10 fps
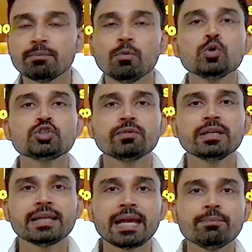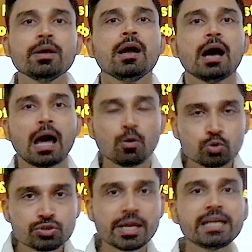most of their time
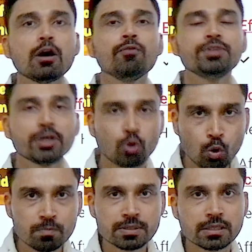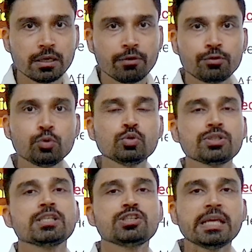outside of their homes to
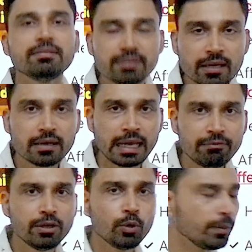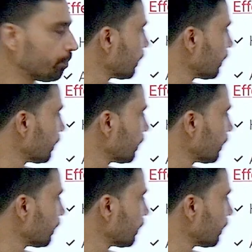sustain their livelihood.